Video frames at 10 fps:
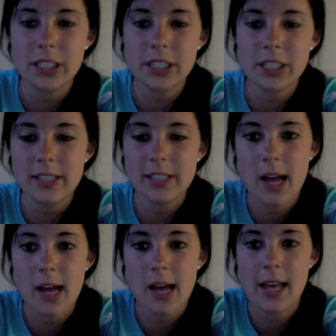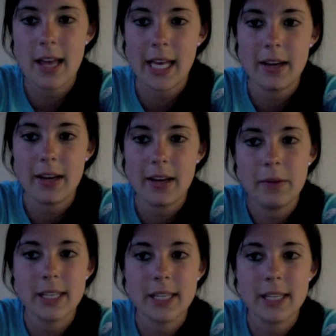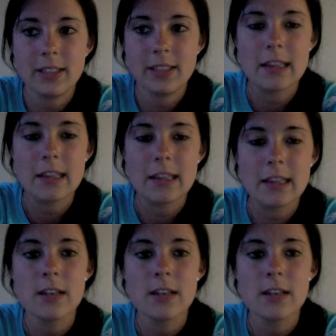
in Dablon, and when kids got there,